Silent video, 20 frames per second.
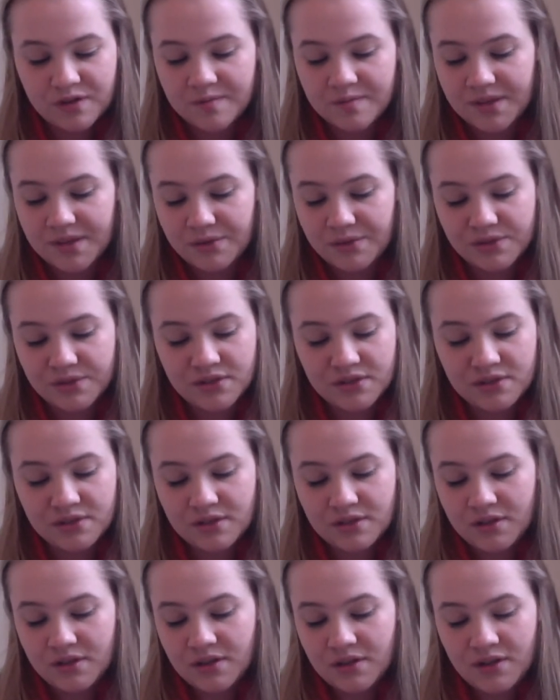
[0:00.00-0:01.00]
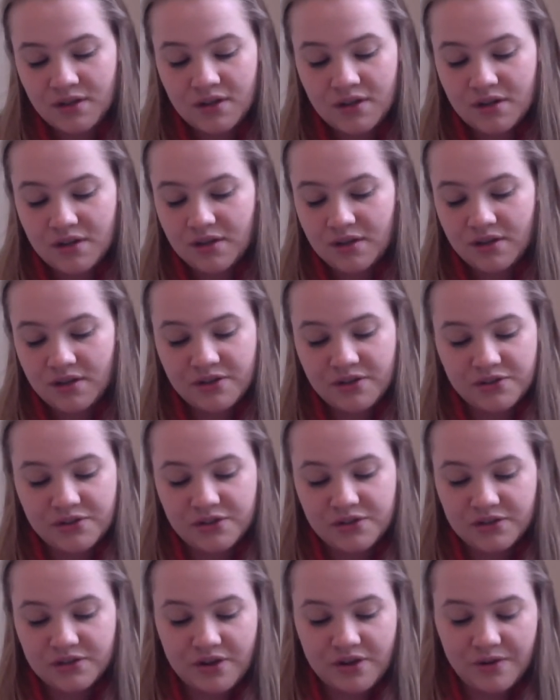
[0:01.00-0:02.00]
but there's
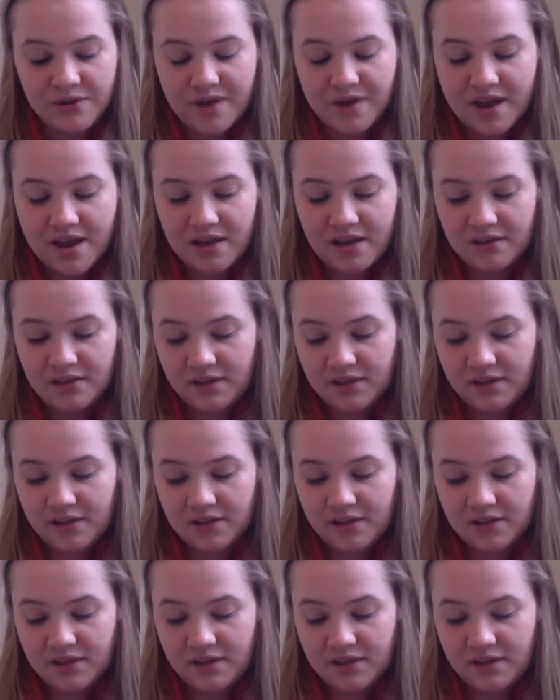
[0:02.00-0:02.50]
just no way.